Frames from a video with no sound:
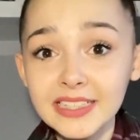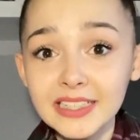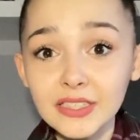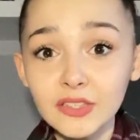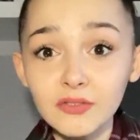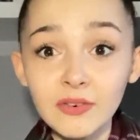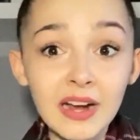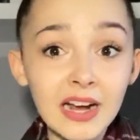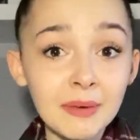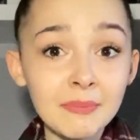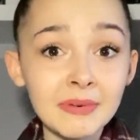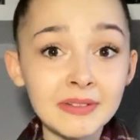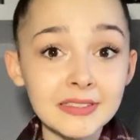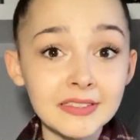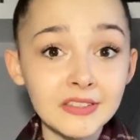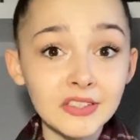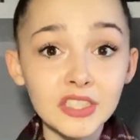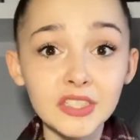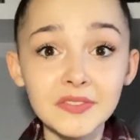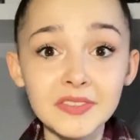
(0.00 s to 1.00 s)
eat
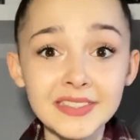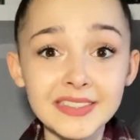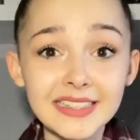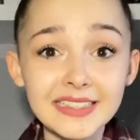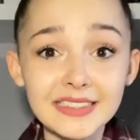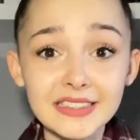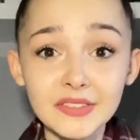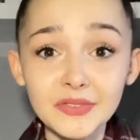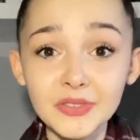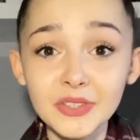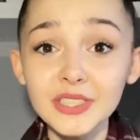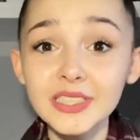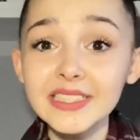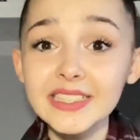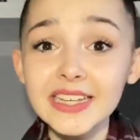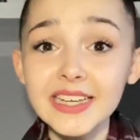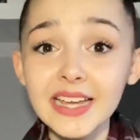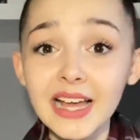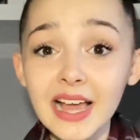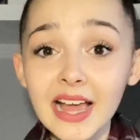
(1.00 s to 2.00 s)
recommended serving sizes for a
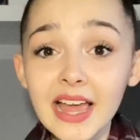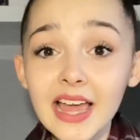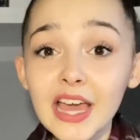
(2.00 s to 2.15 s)
day,